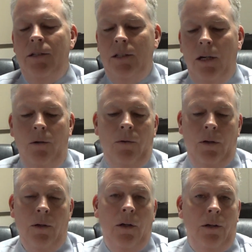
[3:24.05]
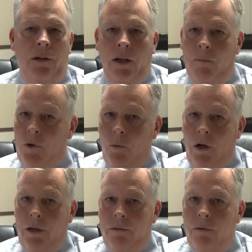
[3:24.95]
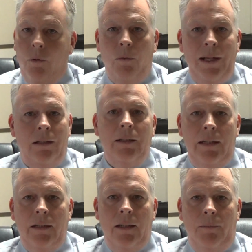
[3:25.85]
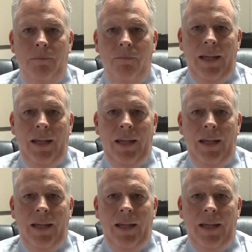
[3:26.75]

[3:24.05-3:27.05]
So, number 1, rental income.